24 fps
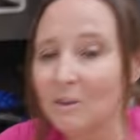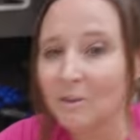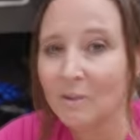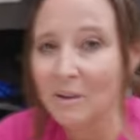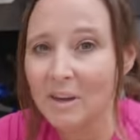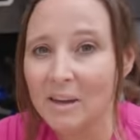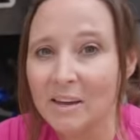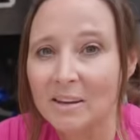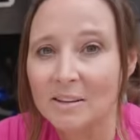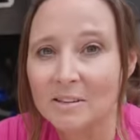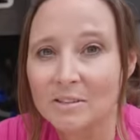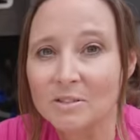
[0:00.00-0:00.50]

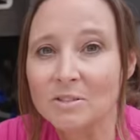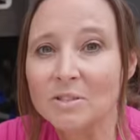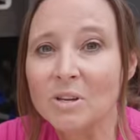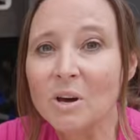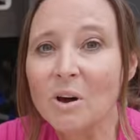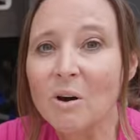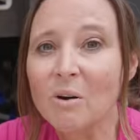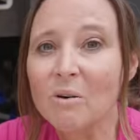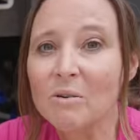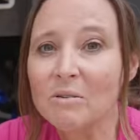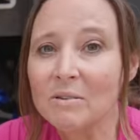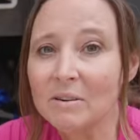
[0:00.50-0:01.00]
Okay,
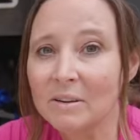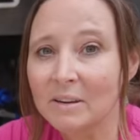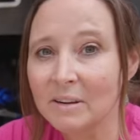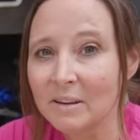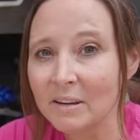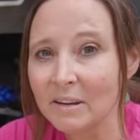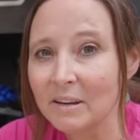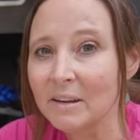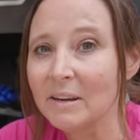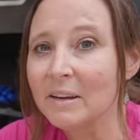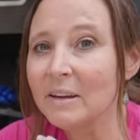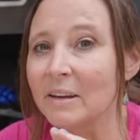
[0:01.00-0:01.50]
so
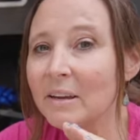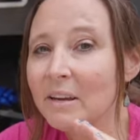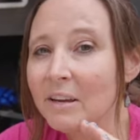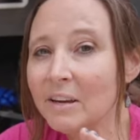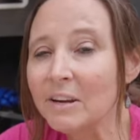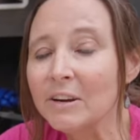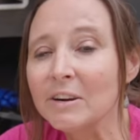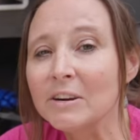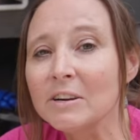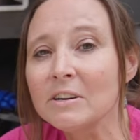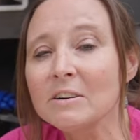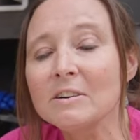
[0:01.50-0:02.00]

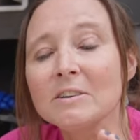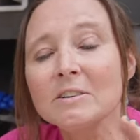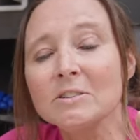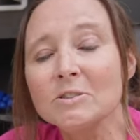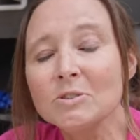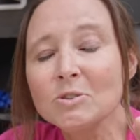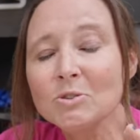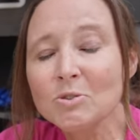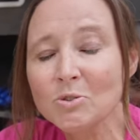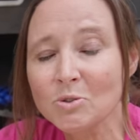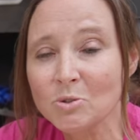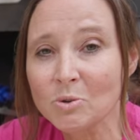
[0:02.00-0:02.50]
here
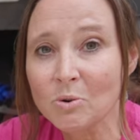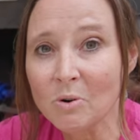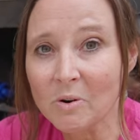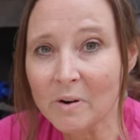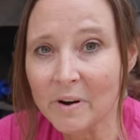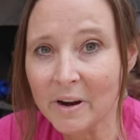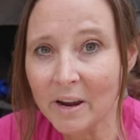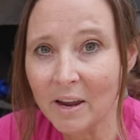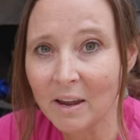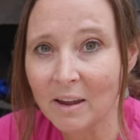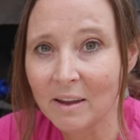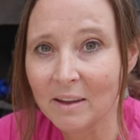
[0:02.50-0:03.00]
is a
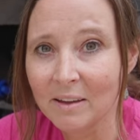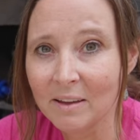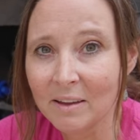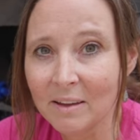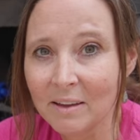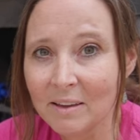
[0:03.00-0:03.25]
story